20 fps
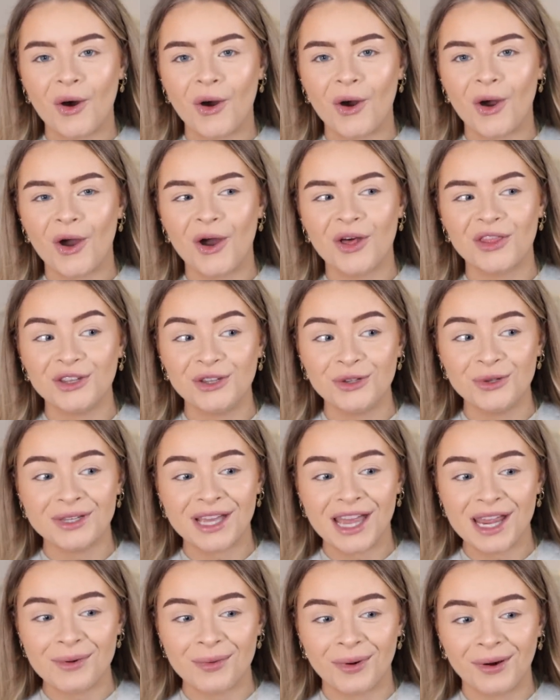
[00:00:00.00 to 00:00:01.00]
Uh, the
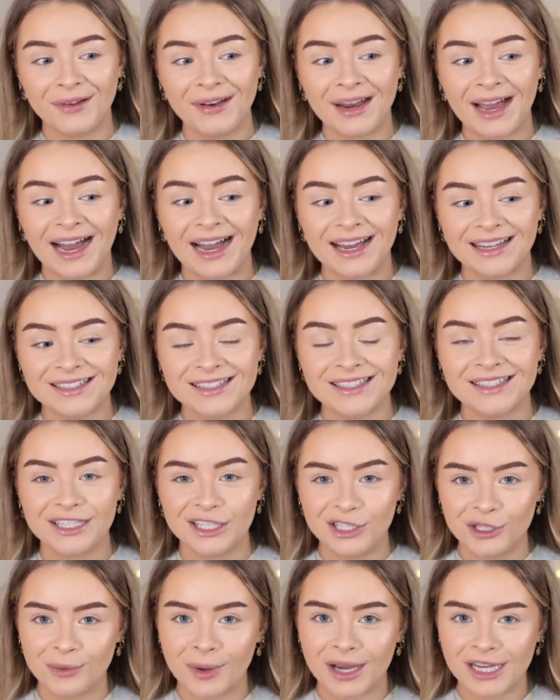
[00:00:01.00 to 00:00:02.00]
UK one and the
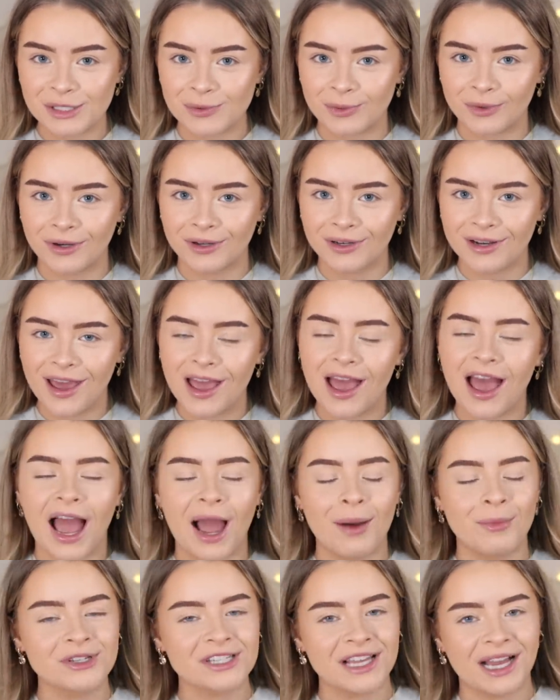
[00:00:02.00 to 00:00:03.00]
US one,
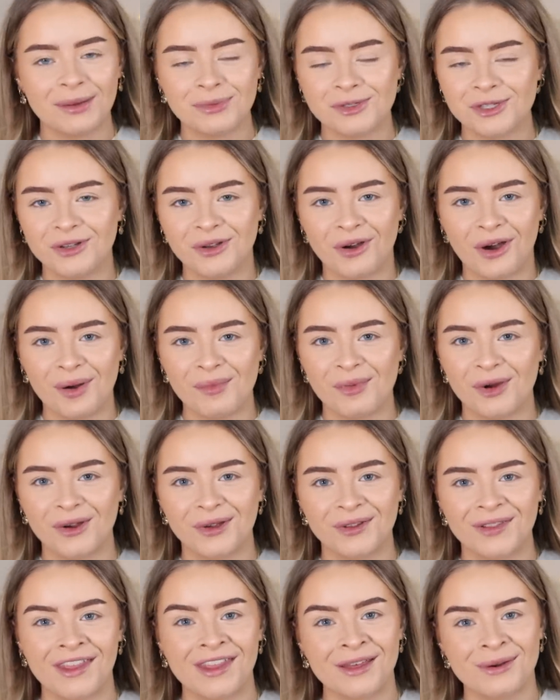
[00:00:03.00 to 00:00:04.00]
and was absolutely
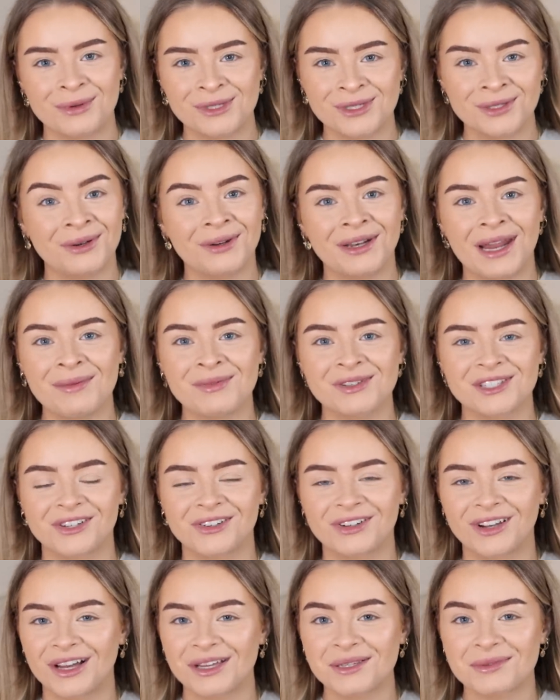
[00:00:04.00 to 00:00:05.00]
heartbroken that there was not an
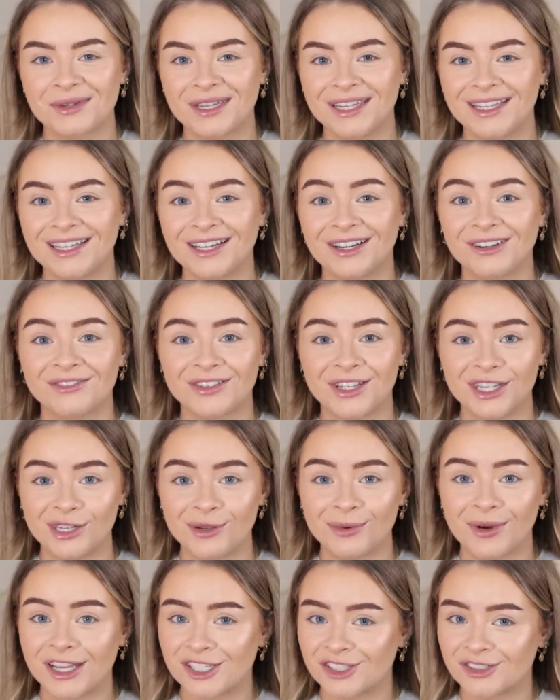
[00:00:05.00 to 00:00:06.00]
episode last week of the
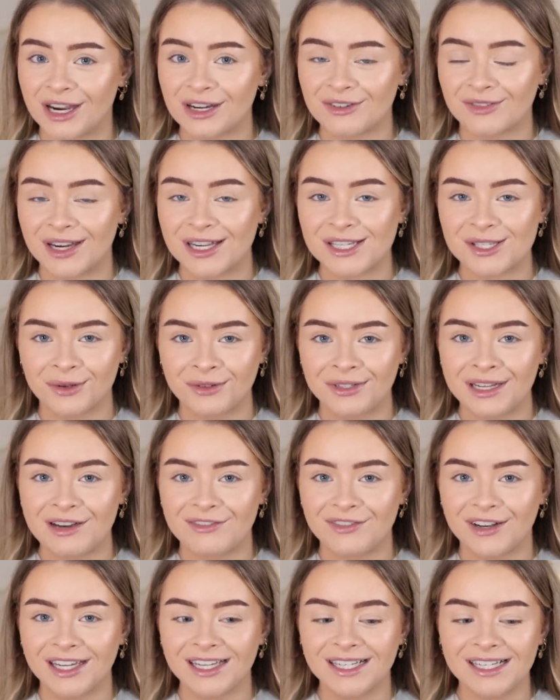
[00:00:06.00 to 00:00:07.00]
US Drag Race on
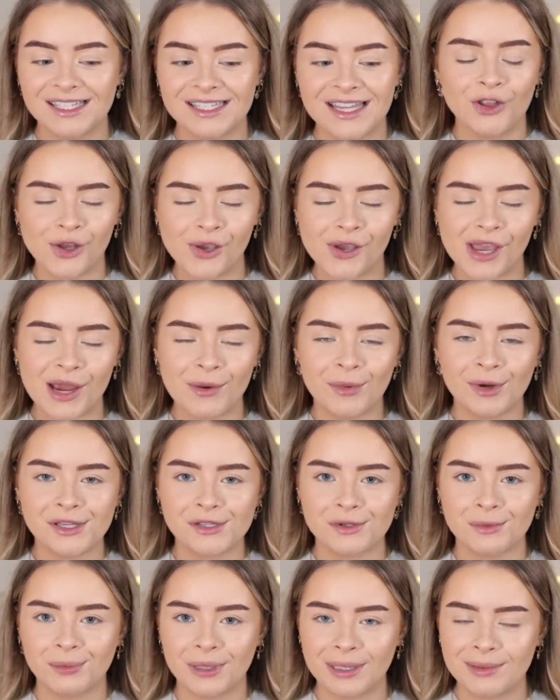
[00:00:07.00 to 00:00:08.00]
Netflix. The UK one
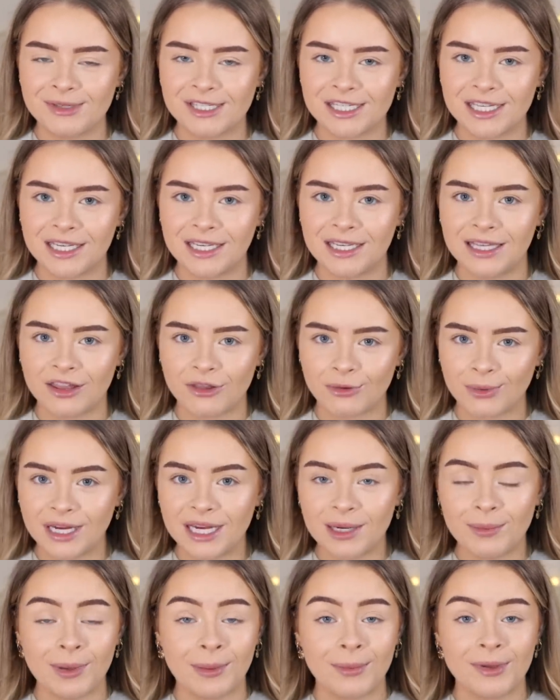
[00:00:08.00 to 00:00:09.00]
is on BBC
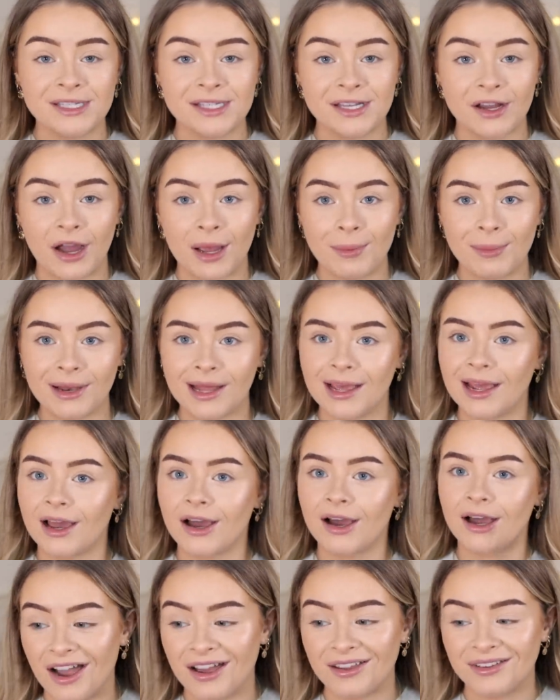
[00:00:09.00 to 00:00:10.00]
Three, BBC
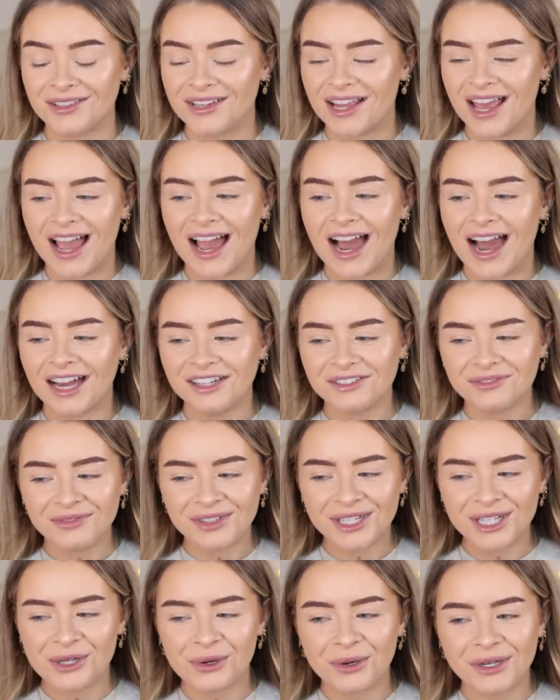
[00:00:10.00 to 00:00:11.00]
iPlayer. I hadn't
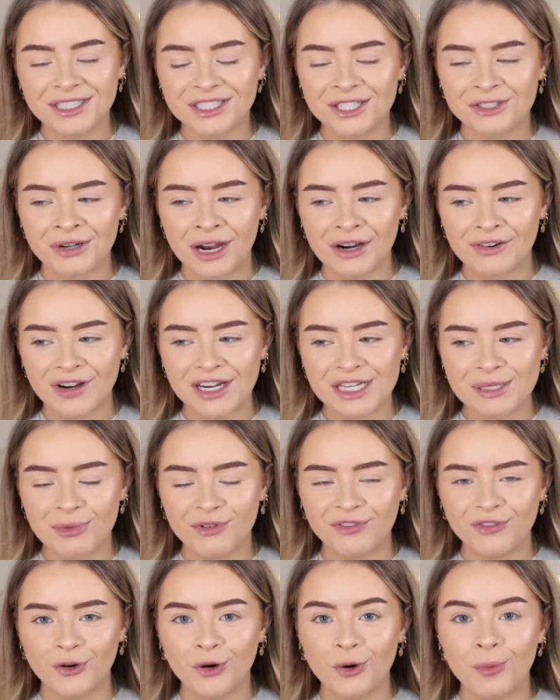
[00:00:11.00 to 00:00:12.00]
really got into Drag Race
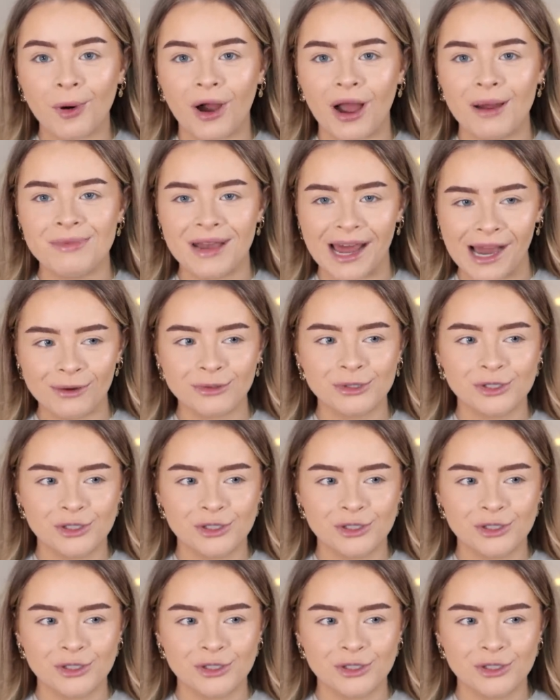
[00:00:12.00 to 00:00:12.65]
before, but I'm now